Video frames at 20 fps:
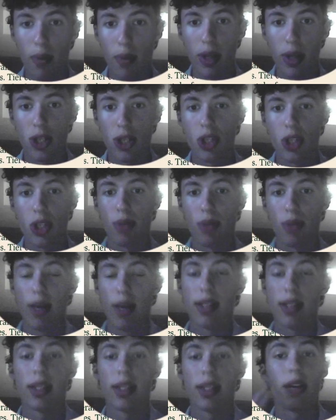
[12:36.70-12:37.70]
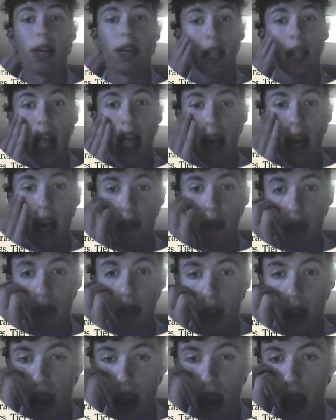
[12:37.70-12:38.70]
which makes the cells alive.
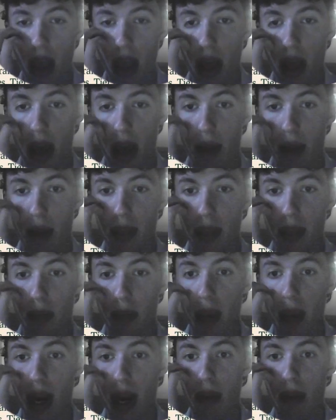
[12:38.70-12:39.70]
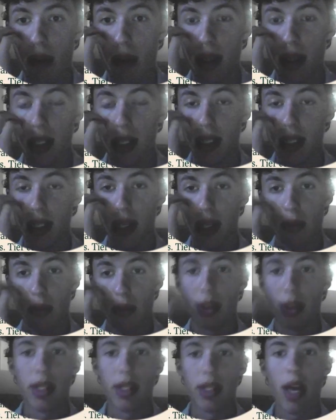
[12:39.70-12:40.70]
To compare, basically,
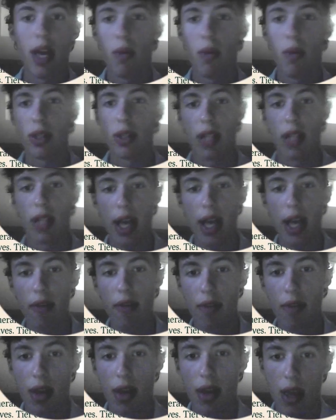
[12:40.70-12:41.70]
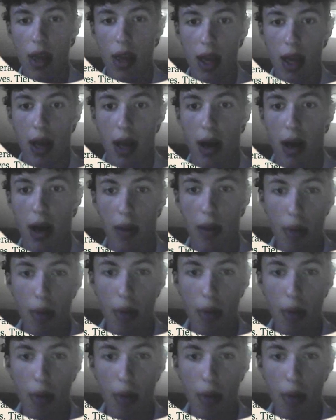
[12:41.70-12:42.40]
one's dead, one's alive. Uh,